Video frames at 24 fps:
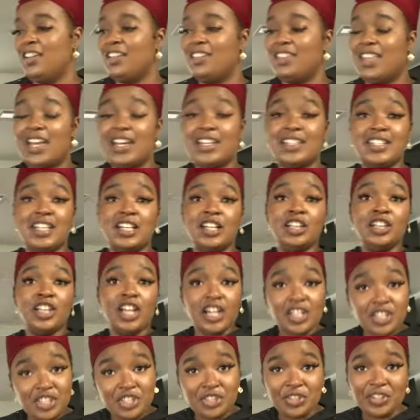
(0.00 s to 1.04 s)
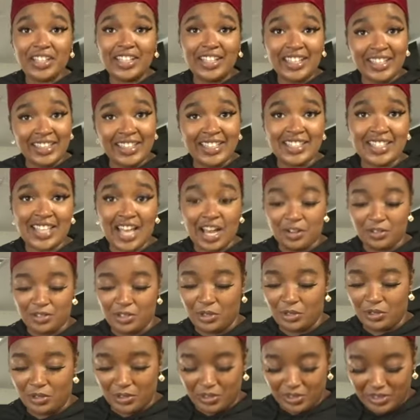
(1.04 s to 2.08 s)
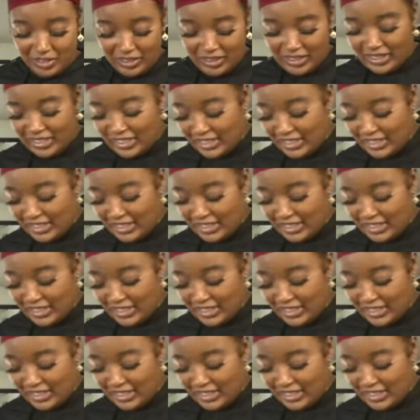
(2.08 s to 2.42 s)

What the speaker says: That is a luxury in this household,